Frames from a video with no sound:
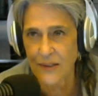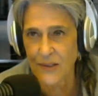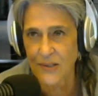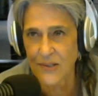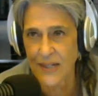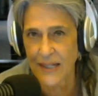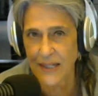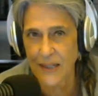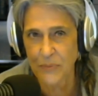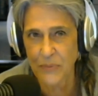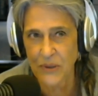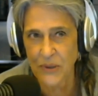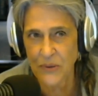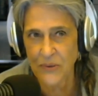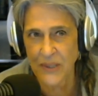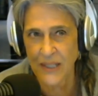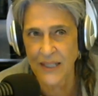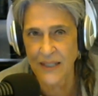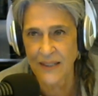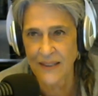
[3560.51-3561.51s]
Looks like a
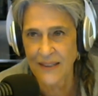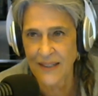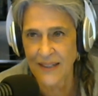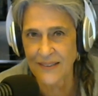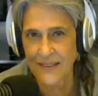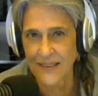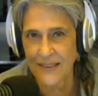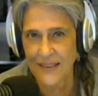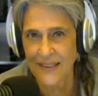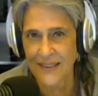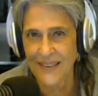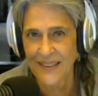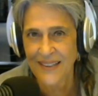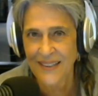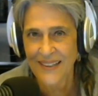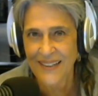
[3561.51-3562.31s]
beauty, doesn't it?